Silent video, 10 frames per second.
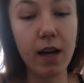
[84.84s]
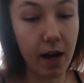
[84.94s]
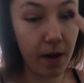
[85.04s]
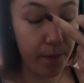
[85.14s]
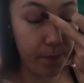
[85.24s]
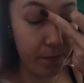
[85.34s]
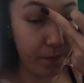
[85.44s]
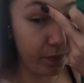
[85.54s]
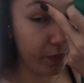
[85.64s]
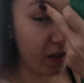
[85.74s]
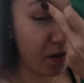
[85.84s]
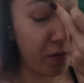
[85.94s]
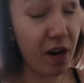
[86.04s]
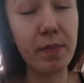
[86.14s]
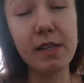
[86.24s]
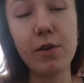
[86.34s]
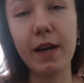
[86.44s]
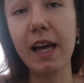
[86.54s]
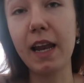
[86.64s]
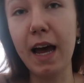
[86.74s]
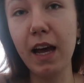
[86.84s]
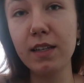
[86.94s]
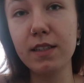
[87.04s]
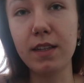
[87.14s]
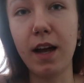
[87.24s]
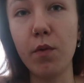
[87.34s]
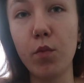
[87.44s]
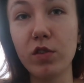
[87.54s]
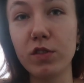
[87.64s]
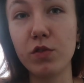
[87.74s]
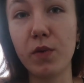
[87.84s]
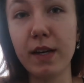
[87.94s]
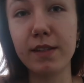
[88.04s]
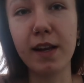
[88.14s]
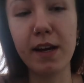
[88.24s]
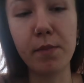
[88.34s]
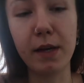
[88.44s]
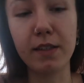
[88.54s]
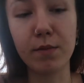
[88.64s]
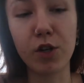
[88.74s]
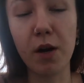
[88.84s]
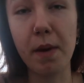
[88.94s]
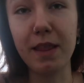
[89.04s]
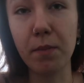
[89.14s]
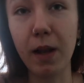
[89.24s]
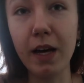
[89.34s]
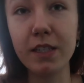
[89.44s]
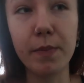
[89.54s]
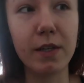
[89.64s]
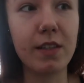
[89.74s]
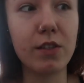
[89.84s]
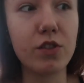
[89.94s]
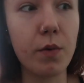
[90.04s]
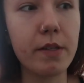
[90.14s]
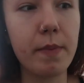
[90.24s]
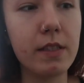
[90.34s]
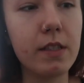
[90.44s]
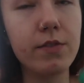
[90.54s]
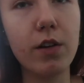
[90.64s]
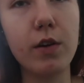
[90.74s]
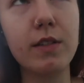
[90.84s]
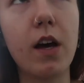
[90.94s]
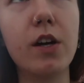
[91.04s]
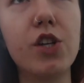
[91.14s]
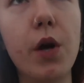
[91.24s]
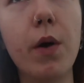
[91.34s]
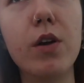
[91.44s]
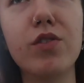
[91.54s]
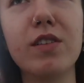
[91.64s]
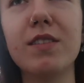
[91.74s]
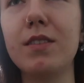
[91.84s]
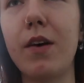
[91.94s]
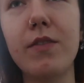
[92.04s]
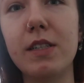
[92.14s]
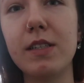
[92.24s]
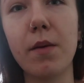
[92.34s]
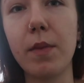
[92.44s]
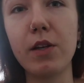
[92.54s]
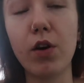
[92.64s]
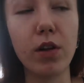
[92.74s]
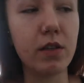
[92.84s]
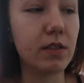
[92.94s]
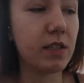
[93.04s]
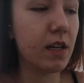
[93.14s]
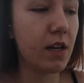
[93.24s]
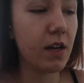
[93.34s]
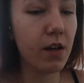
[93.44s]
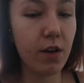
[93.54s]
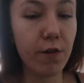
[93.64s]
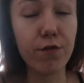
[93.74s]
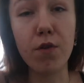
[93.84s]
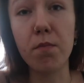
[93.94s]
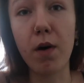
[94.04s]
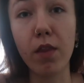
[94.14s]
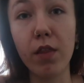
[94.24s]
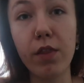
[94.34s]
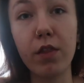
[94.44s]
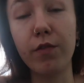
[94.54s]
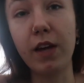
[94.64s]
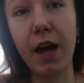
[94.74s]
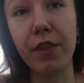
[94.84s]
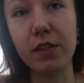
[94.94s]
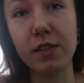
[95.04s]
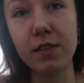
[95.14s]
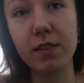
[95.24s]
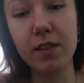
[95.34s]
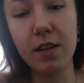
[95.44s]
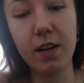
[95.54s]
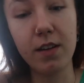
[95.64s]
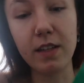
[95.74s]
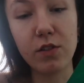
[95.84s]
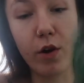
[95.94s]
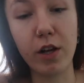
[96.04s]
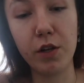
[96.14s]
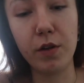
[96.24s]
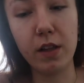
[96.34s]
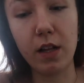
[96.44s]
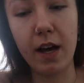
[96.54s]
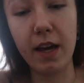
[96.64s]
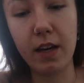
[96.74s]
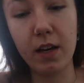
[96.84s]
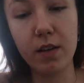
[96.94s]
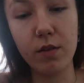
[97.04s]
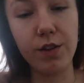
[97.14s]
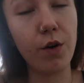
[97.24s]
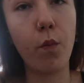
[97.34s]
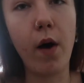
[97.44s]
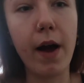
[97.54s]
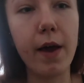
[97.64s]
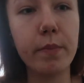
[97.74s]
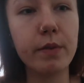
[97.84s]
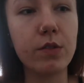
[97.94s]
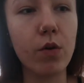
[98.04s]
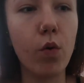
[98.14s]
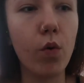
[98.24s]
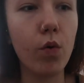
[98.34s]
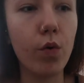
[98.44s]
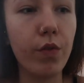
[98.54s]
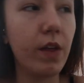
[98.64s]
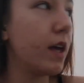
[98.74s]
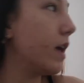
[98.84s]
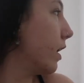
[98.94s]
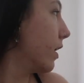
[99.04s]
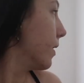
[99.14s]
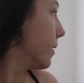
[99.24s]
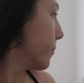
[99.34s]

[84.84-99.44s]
But I've been doing it less, like once or twice a day, because I'm trying to make them last because they're so expensive. So it's like $270 something for a month of catheters. That's not including like the wipes or the